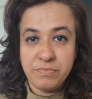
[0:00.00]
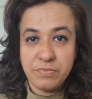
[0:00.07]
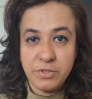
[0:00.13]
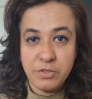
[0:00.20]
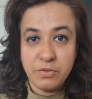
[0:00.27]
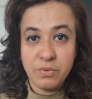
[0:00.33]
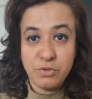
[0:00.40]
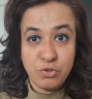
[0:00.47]

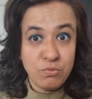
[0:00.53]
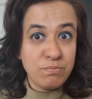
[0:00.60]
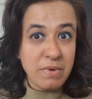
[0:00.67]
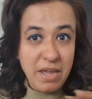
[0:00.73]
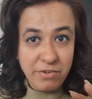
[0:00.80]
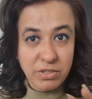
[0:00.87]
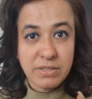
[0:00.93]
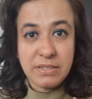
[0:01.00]

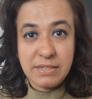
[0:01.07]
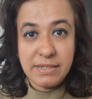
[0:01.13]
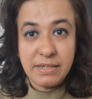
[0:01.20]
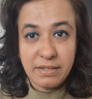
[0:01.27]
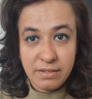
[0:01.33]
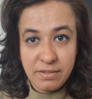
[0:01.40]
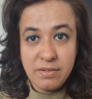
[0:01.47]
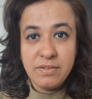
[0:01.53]

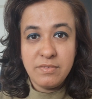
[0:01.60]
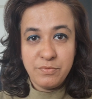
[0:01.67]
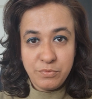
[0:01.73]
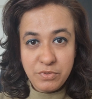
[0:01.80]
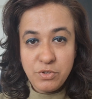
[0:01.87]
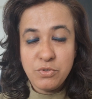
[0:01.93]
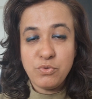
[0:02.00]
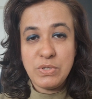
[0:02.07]
Numerically,
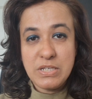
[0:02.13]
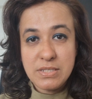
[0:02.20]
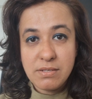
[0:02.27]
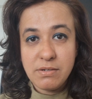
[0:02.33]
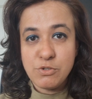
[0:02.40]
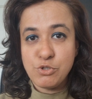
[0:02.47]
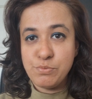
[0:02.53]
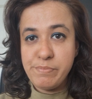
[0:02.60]

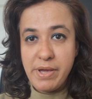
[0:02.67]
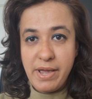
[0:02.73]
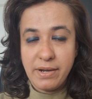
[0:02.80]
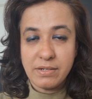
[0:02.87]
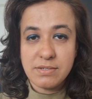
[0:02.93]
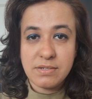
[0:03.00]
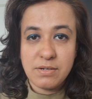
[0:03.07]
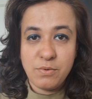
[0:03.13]
research
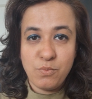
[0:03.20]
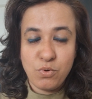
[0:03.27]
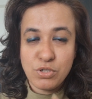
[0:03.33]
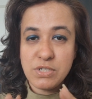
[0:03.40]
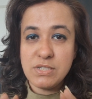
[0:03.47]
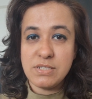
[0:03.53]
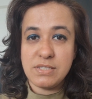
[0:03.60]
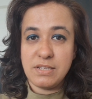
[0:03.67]
backed.
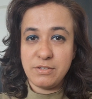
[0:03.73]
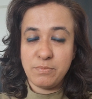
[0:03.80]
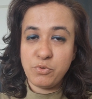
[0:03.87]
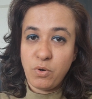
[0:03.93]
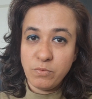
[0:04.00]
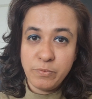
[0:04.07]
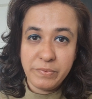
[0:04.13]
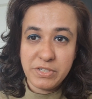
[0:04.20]
What is the
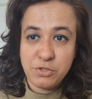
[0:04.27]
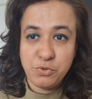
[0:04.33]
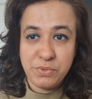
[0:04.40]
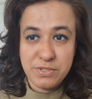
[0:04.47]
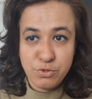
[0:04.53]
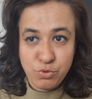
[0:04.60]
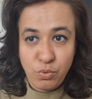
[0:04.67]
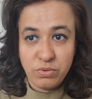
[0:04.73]
problem that you
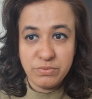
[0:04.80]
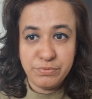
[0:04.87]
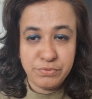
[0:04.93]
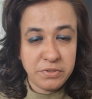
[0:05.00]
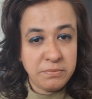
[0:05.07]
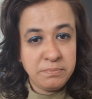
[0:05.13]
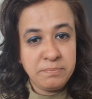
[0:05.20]
can solve?